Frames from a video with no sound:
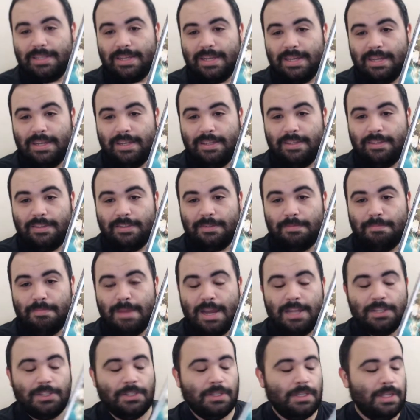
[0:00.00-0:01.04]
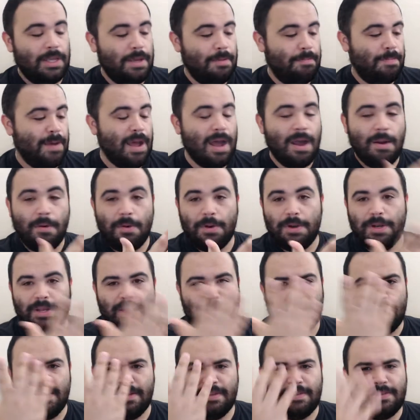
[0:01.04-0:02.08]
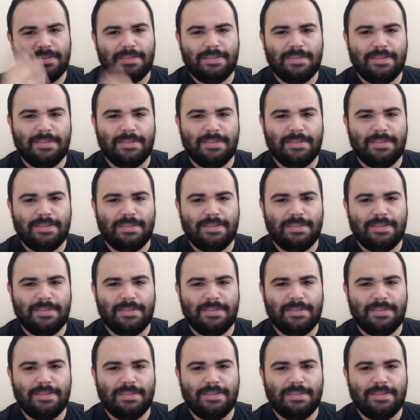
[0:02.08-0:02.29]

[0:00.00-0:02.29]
is magically empowered in this